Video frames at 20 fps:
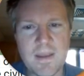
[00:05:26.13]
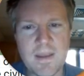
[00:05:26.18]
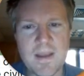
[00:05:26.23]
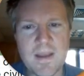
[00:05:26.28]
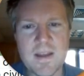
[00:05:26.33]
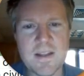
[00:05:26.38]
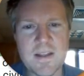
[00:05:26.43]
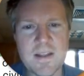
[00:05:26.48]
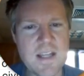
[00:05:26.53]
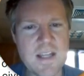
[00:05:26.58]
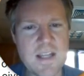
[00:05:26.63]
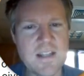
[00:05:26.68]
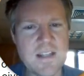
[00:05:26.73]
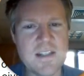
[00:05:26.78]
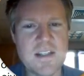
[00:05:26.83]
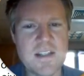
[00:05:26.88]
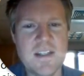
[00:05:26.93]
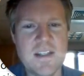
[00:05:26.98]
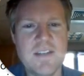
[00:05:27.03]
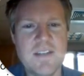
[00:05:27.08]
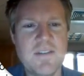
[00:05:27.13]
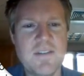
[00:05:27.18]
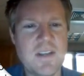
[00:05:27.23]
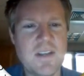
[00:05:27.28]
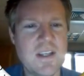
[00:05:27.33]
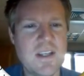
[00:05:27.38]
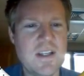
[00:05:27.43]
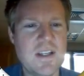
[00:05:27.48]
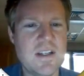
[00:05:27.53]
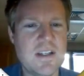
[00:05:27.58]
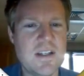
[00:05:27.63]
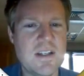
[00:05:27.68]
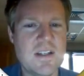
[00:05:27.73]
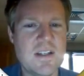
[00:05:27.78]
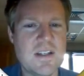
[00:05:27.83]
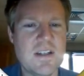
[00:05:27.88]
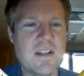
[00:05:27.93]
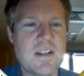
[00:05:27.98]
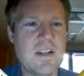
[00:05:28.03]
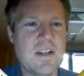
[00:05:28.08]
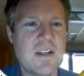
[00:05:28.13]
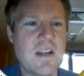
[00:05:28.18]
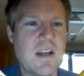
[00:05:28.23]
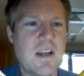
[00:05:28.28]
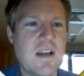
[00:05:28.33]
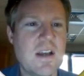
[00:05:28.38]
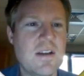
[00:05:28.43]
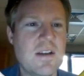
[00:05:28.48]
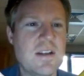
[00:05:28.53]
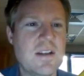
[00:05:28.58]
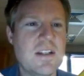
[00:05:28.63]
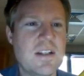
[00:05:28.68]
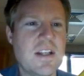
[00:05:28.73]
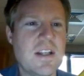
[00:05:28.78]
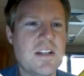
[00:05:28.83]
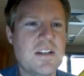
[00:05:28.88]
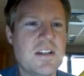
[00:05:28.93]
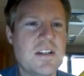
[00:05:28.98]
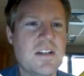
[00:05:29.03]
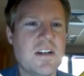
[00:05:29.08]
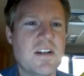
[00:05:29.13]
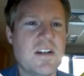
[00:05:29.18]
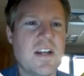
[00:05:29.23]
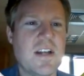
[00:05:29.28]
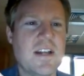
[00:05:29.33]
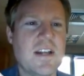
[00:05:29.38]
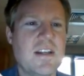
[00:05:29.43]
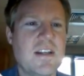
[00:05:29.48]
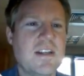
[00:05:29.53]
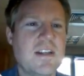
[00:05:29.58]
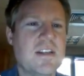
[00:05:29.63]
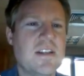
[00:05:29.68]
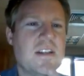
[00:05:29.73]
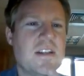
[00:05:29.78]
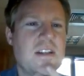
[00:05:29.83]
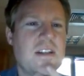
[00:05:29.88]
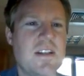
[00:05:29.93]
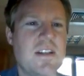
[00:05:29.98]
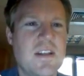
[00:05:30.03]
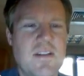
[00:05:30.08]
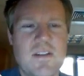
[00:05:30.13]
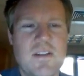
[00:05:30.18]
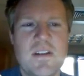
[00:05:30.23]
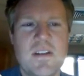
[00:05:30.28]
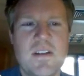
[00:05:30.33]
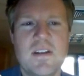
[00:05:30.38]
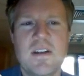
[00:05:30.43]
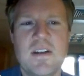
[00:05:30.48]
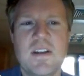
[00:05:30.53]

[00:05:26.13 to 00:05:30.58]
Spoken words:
It gained significant attention during 1967,